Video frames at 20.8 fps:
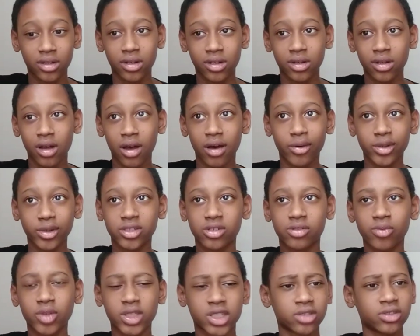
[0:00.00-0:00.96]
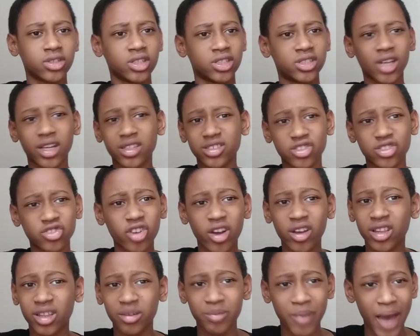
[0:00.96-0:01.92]
Oh, what's the Suns are
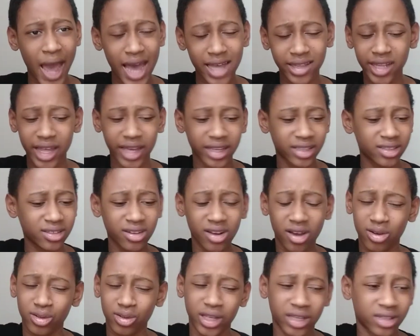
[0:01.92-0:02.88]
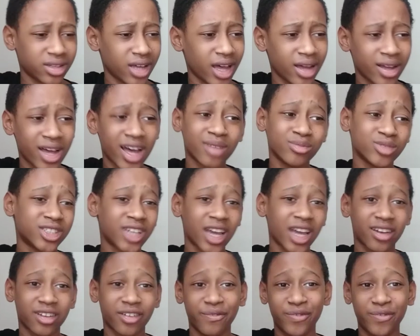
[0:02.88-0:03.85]
struggling bad. I'm just
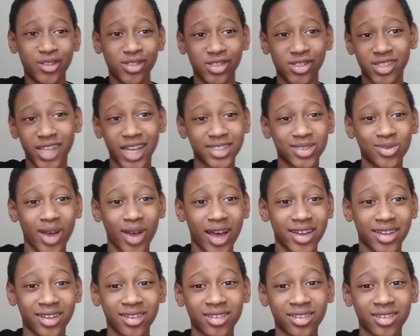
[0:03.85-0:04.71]
kind of confused. That's why.